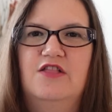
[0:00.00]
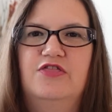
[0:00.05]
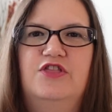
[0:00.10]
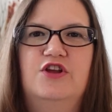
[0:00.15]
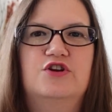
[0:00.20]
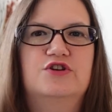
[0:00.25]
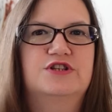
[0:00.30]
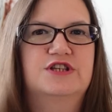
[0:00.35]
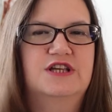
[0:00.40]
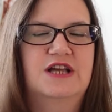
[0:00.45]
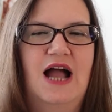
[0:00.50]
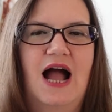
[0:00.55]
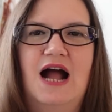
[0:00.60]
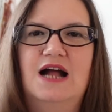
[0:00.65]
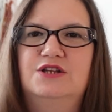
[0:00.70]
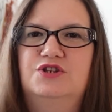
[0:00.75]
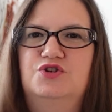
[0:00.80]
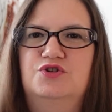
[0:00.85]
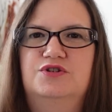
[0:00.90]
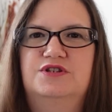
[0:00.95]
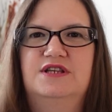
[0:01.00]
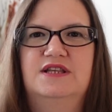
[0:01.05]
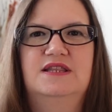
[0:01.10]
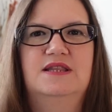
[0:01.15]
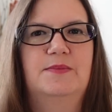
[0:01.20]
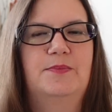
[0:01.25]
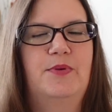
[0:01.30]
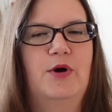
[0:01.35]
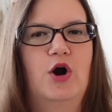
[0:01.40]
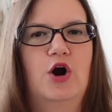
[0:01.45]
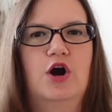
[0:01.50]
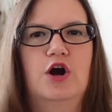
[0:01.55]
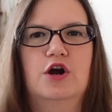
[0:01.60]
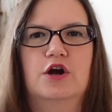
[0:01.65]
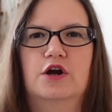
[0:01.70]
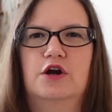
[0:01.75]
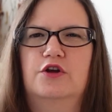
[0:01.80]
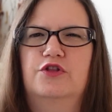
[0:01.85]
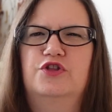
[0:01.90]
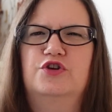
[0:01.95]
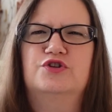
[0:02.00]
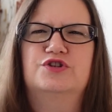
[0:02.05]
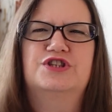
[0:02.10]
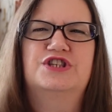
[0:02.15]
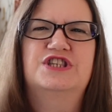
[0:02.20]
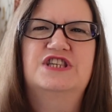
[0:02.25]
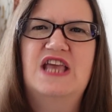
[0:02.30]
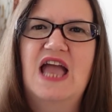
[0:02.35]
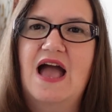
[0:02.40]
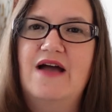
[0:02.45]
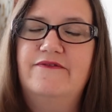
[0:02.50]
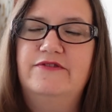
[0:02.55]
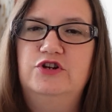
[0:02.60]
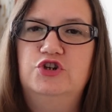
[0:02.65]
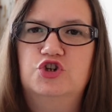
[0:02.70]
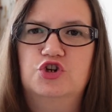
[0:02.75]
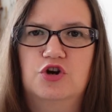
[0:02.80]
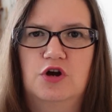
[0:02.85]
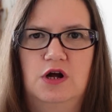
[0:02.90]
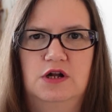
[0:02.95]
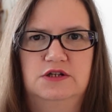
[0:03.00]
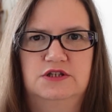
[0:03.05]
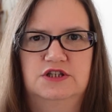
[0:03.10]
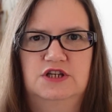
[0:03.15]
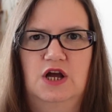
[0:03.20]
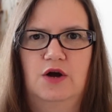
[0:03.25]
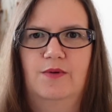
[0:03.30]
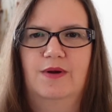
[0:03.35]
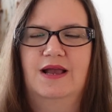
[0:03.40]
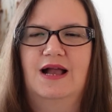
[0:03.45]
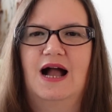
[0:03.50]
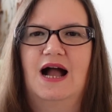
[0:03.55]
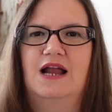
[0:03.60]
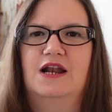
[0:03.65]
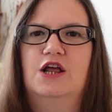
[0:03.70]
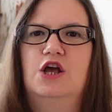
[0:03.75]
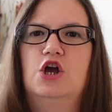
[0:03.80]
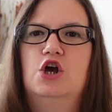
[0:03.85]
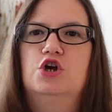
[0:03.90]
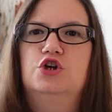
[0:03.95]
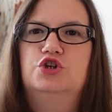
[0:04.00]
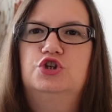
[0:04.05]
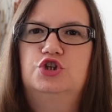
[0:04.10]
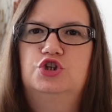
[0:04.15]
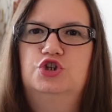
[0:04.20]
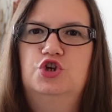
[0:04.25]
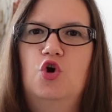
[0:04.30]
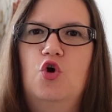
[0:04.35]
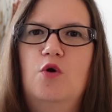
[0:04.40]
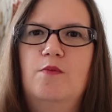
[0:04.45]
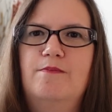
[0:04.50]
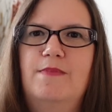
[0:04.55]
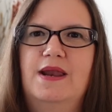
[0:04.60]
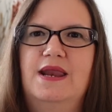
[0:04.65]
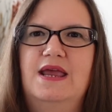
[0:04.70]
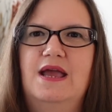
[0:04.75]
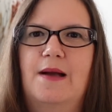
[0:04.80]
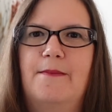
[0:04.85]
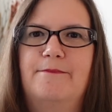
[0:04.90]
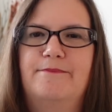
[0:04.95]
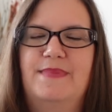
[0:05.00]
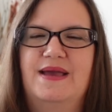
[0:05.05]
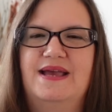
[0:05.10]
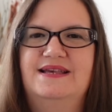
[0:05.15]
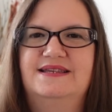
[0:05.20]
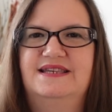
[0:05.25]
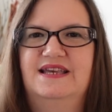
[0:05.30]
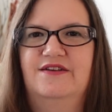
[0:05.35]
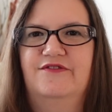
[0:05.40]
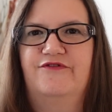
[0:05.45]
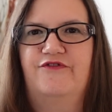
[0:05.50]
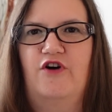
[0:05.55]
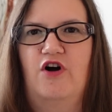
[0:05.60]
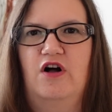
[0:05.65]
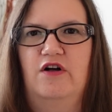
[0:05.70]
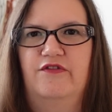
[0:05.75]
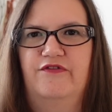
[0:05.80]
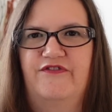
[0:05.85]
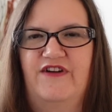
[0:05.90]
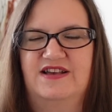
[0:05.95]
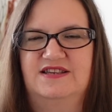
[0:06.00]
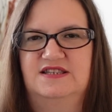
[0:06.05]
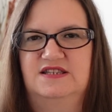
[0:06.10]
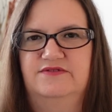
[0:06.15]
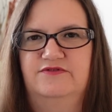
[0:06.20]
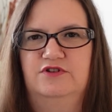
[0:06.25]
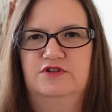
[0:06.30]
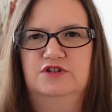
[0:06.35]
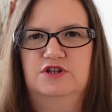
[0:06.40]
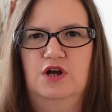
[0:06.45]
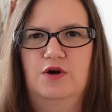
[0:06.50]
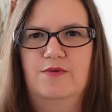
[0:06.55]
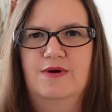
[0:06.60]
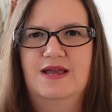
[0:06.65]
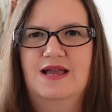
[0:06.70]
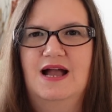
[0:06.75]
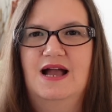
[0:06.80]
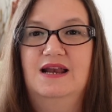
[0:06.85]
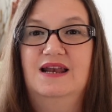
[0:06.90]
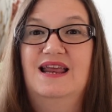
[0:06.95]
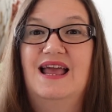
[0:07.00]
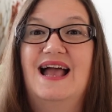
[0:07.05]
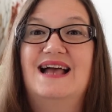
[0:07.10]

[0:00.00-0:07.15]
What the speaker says: There's concerts in the park. There's scavenger hunts going on. So many amazing fall festivals going on.